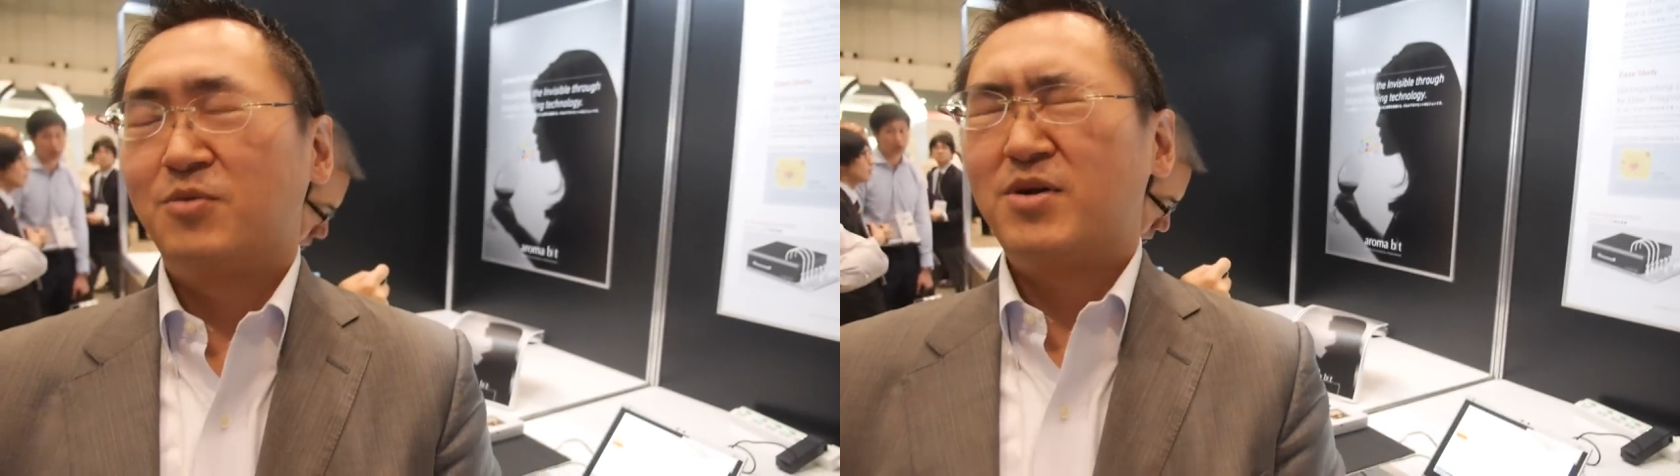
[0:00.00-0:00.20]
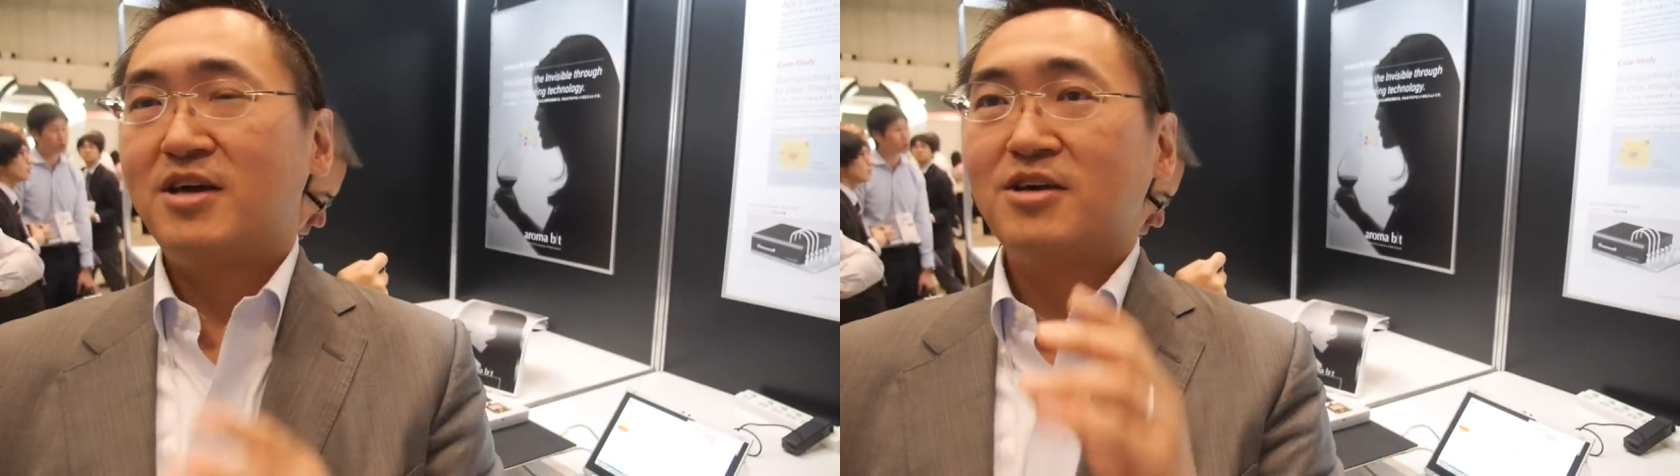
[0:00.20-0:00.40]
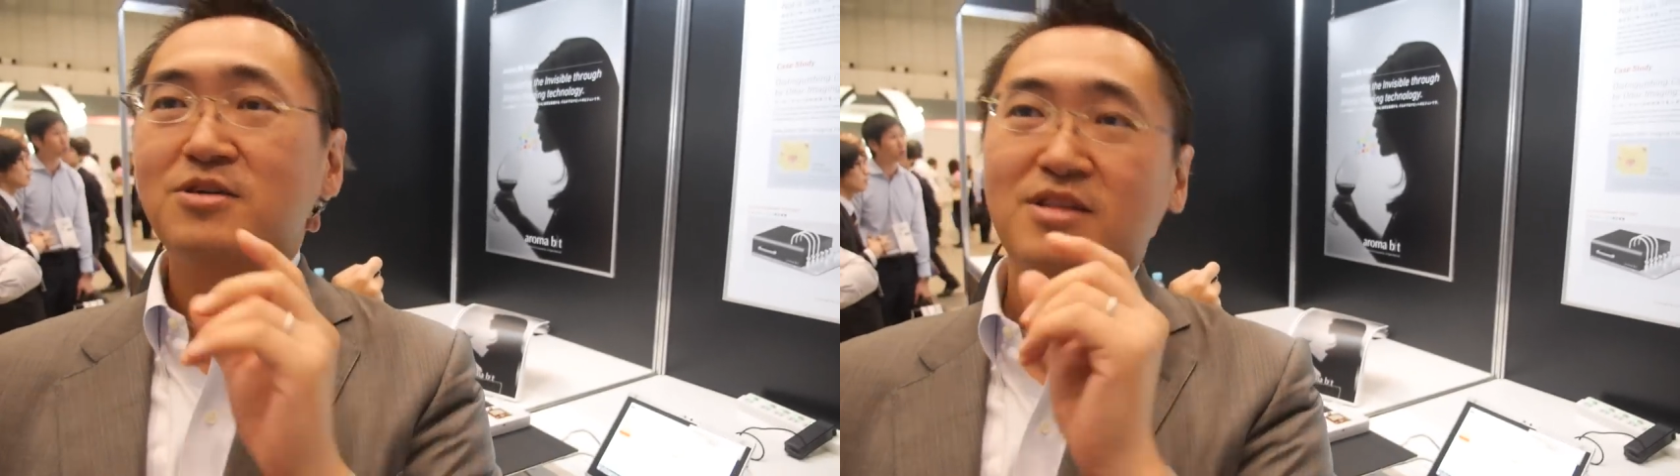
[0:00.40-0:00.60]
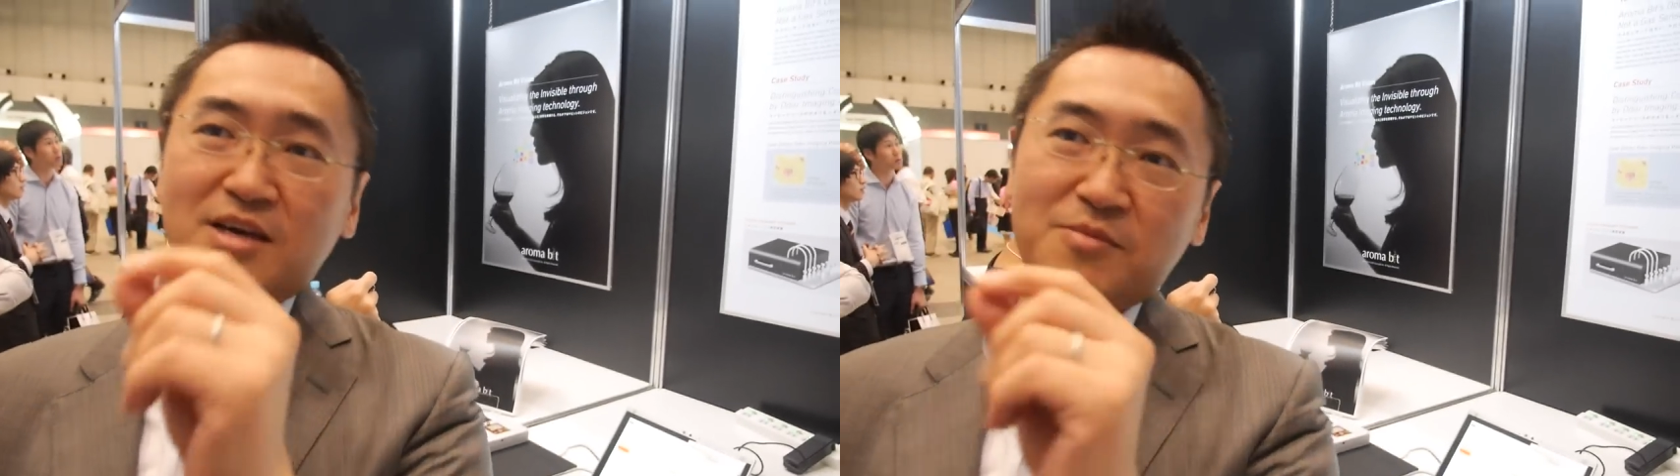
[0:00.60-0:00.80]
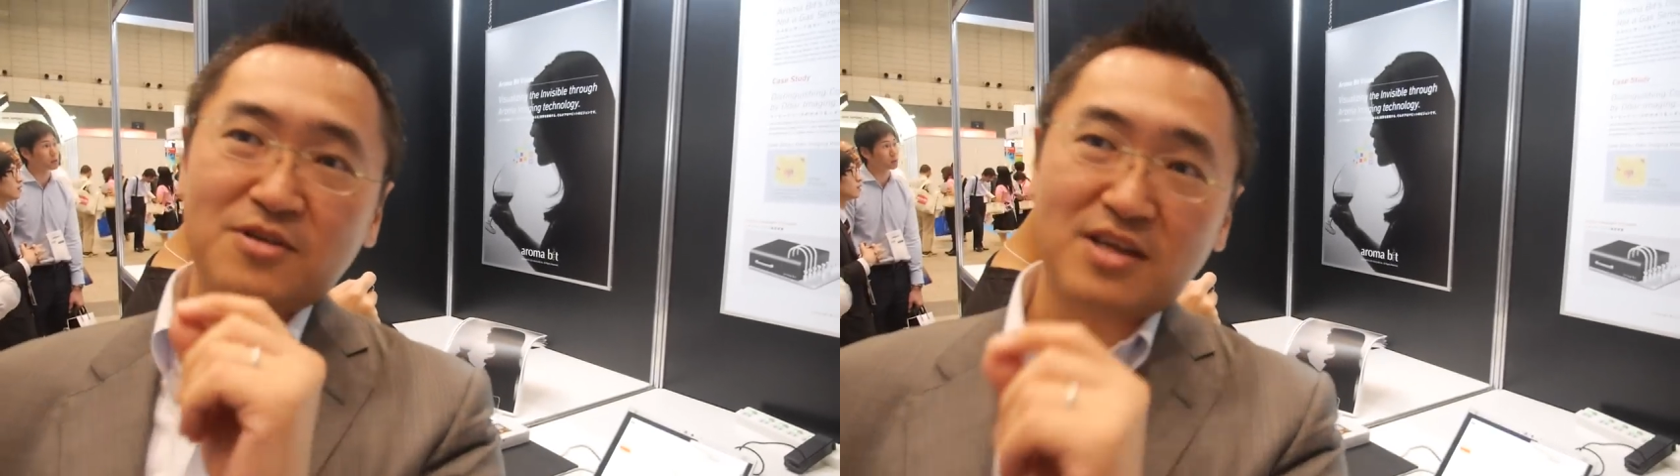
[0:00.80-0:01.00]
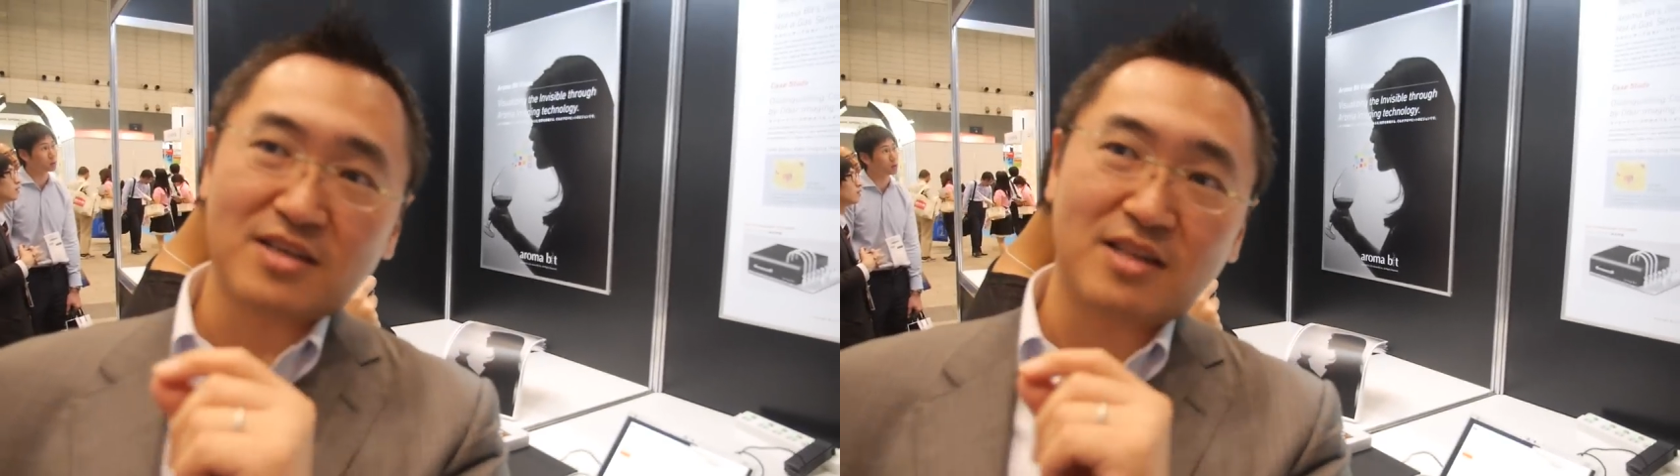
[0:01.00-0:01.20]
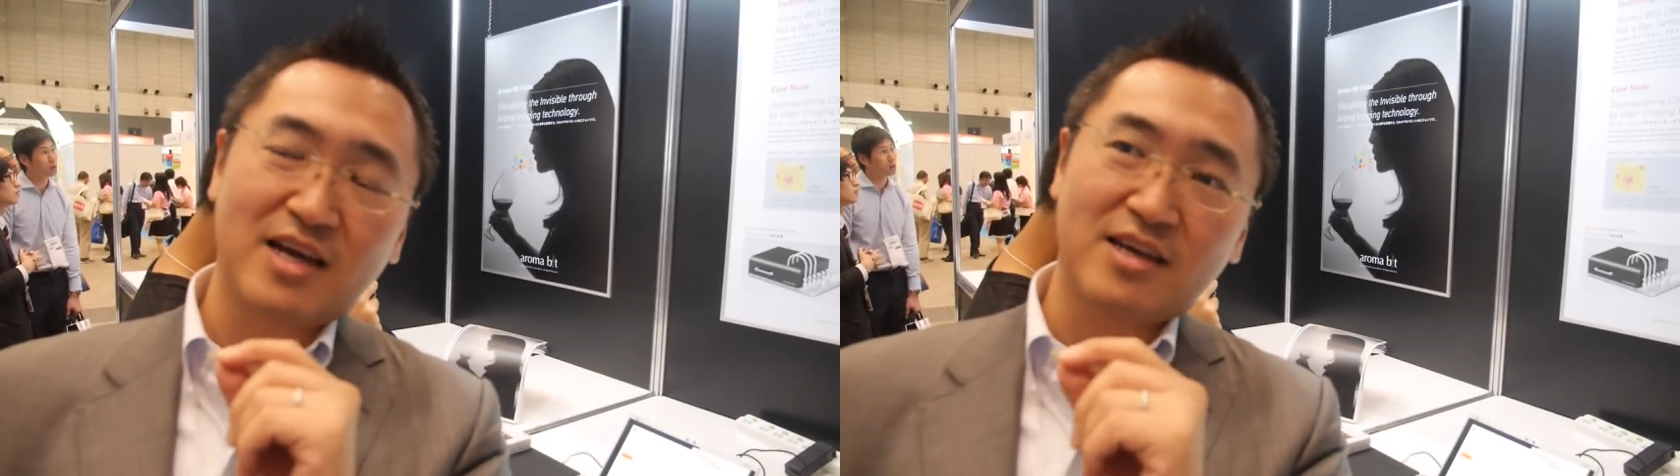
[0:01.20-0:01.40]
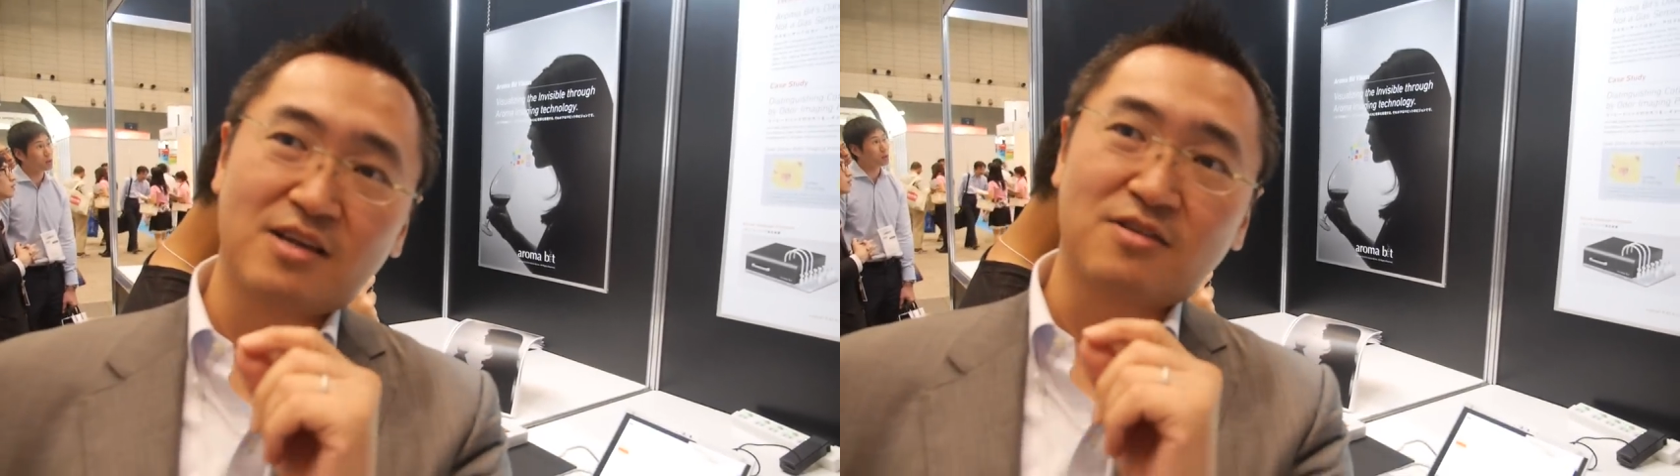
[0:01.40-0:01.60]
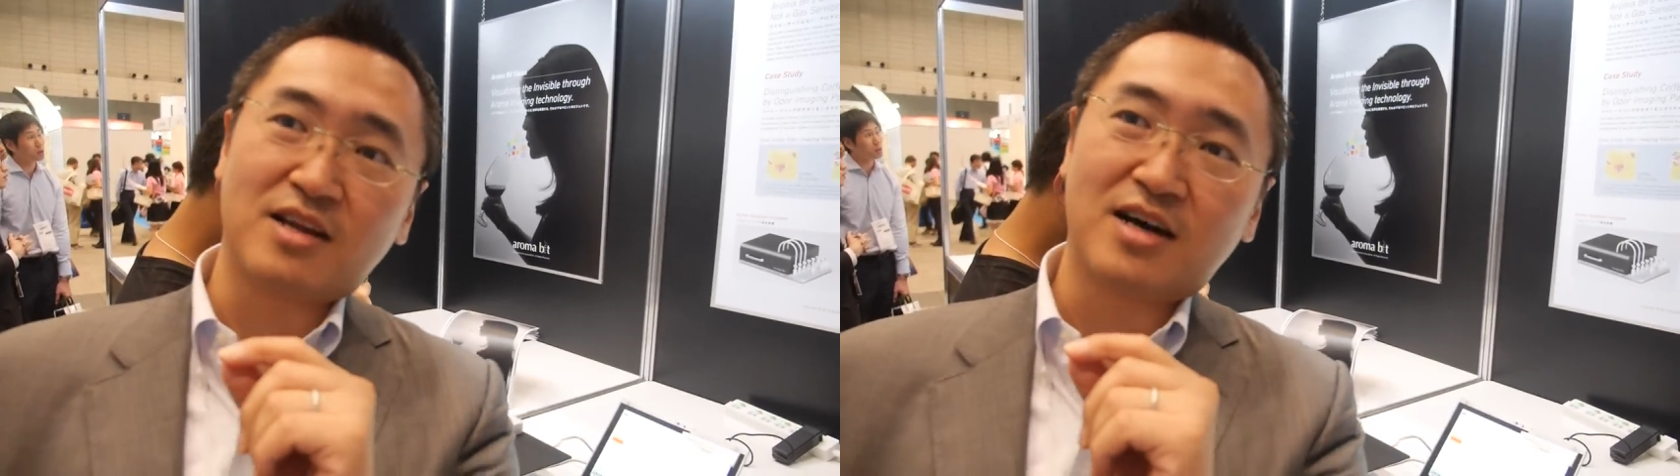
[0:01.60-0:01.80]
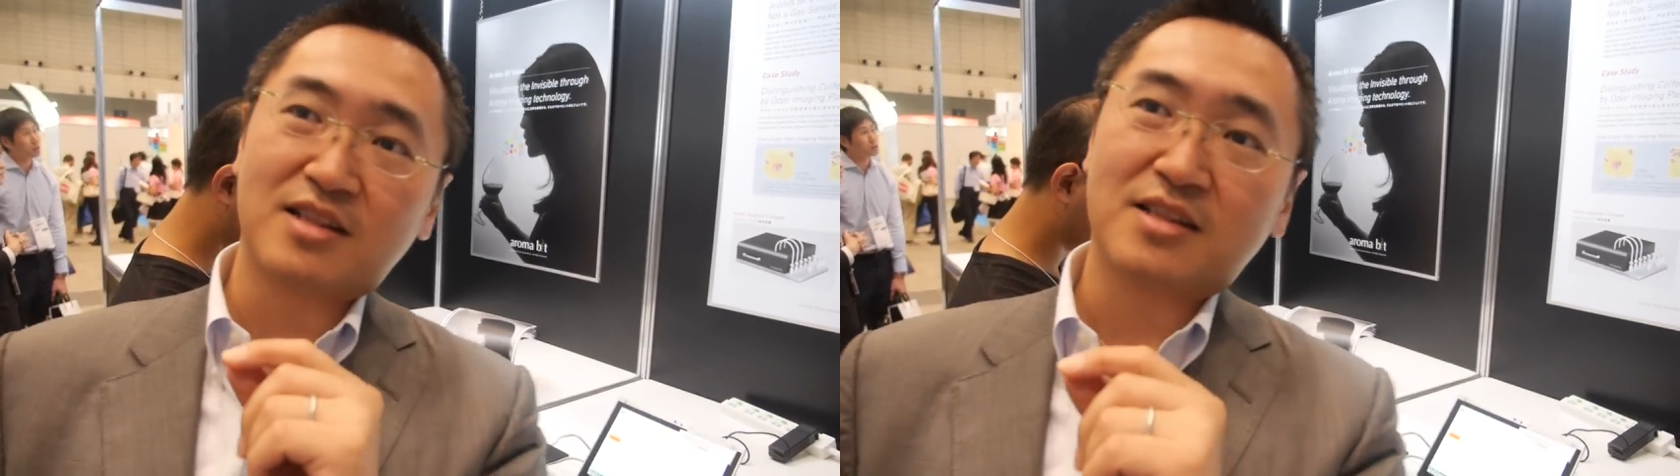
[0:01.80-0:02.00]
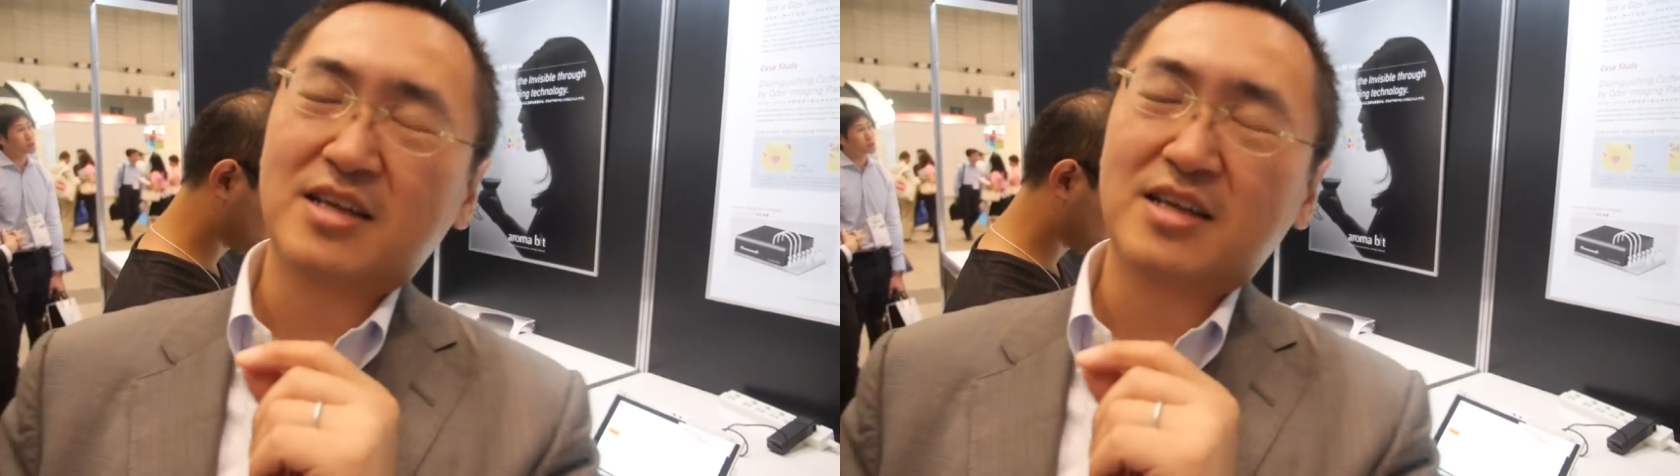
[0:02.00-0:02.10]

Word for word: Whether you label that like it or not,